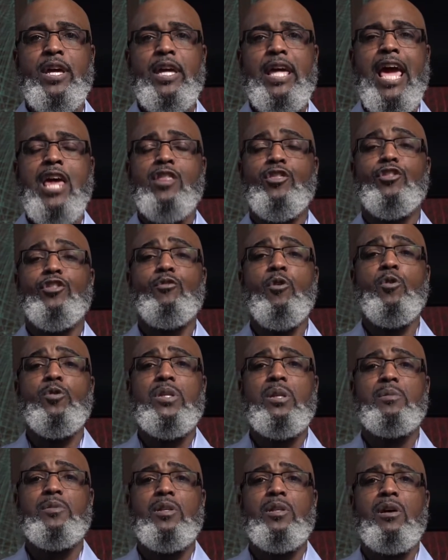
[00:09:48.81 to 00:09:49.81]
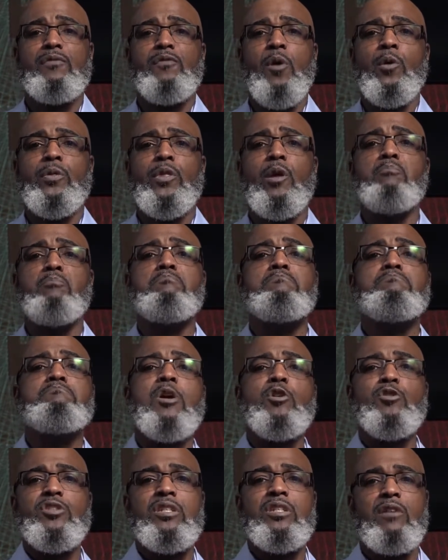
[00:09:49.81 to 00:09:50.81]
and throws himself on the
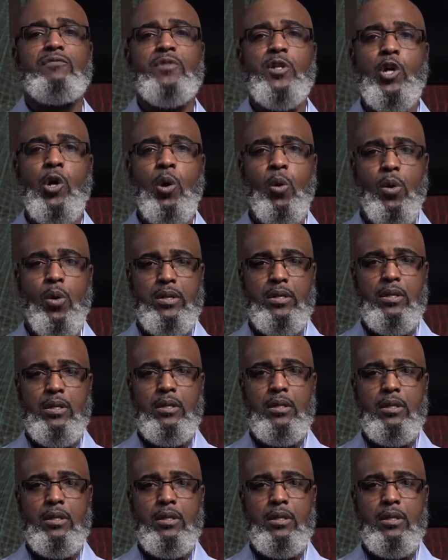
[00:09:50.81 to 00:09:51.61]
mercy of the court.